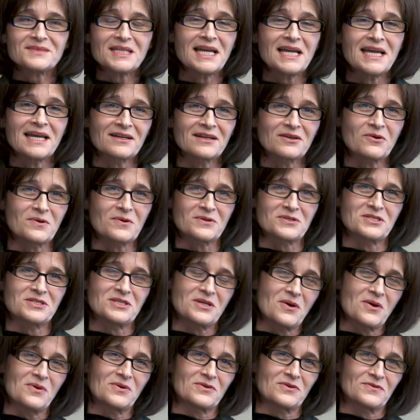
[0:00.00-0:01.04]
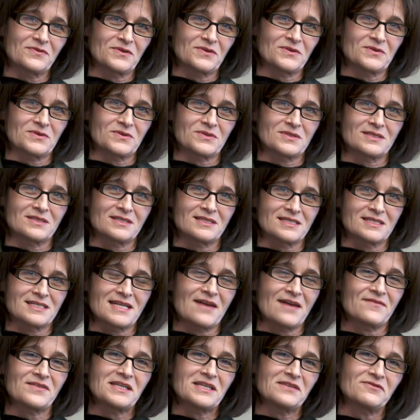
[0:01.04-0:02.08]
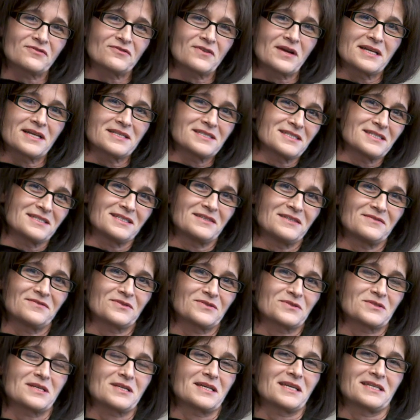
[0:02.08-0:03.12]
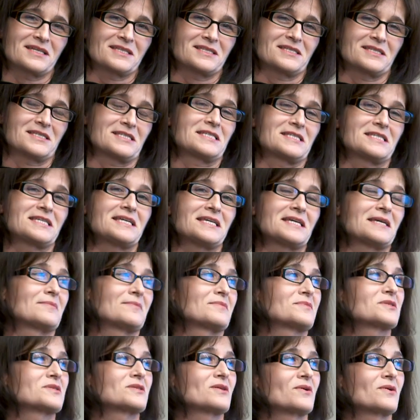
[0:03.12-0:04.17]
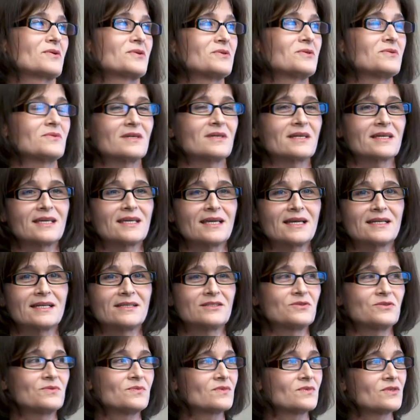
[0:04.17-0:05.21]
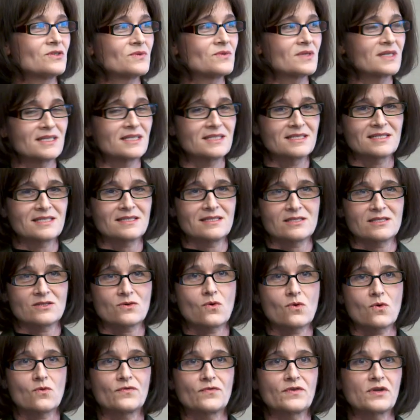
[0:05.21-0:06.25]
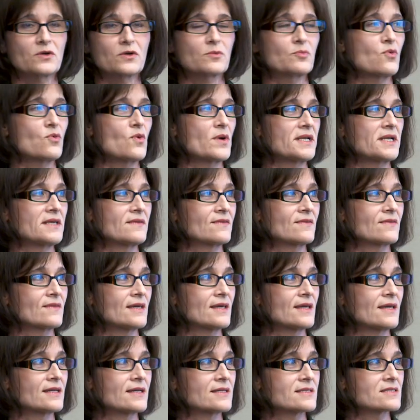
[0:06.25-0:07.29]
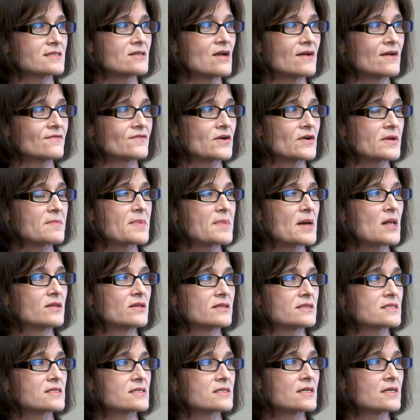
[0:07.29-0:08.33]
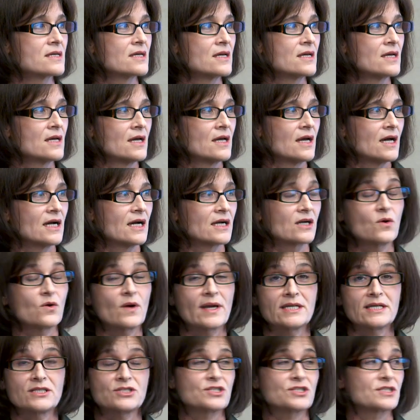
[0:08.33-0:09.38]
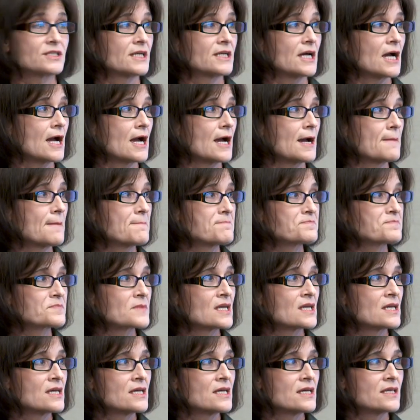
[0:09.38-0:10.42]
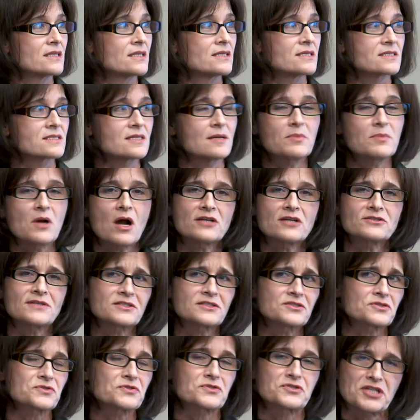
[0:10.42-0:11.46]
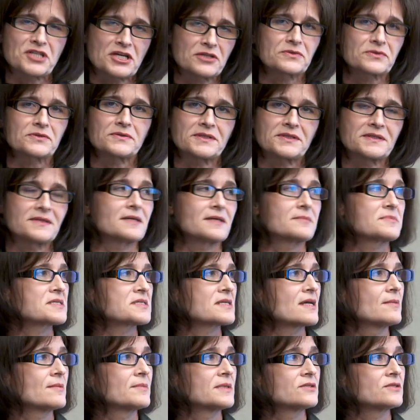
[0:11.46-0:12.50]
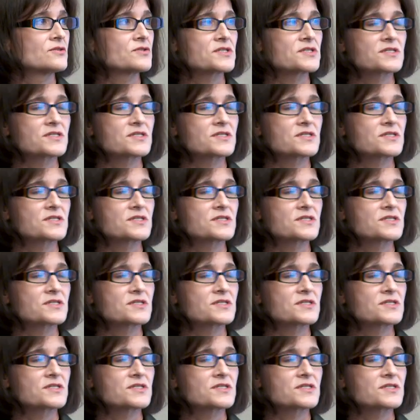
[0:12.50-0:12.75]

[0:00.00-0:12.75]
And of course, the owner doesn't have any friends. He feels like a team. So you get into this whole finger pointing thing, and it's not a very balanced equation. The subcontractors are generally lump sum under